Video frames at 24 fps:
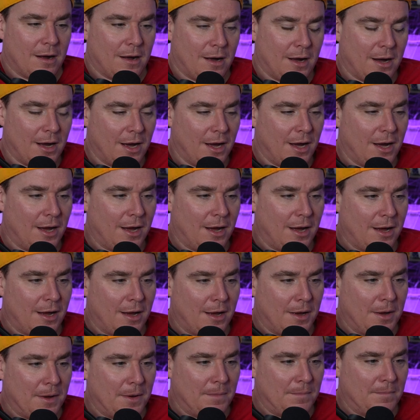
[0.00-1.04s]

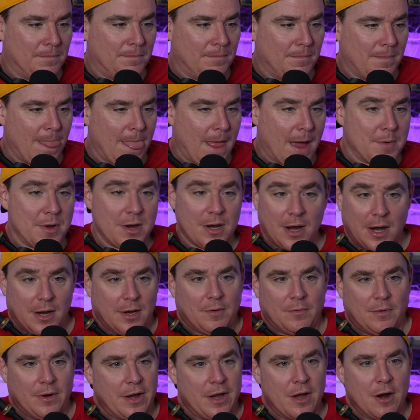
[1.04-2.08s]
I mean, I
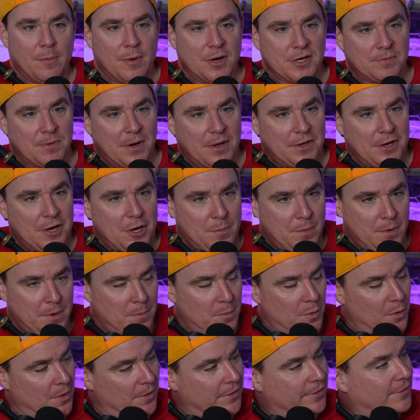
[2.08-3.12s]
didn't really know much about the
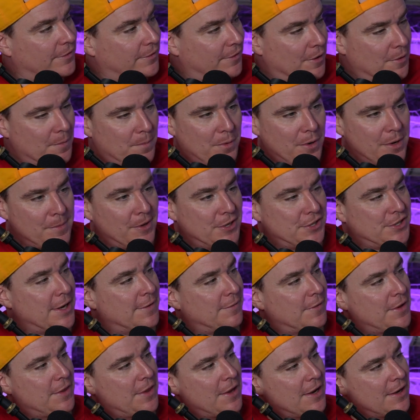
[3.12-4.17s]
Opium Wars, so pretty much
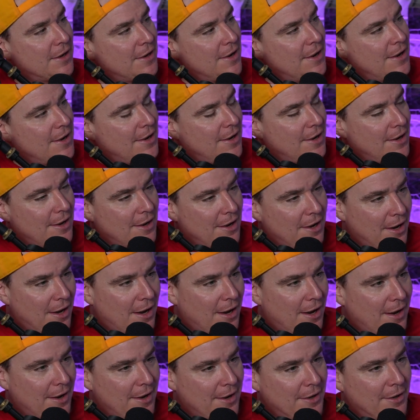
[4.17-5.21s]
everything.
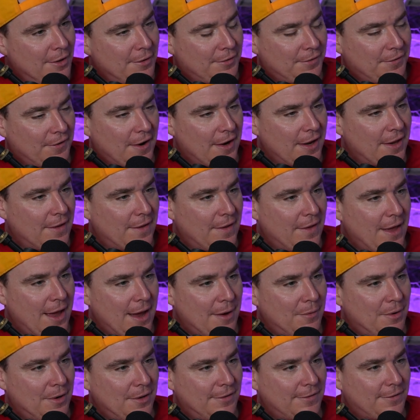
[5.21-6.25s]
It is funny
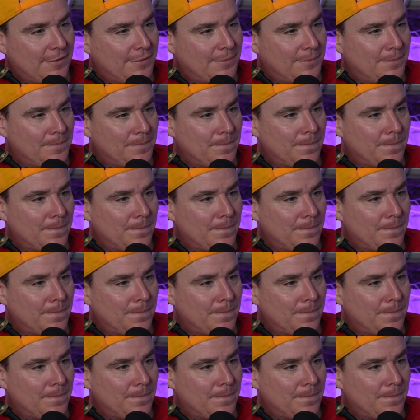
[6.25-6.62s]
that was...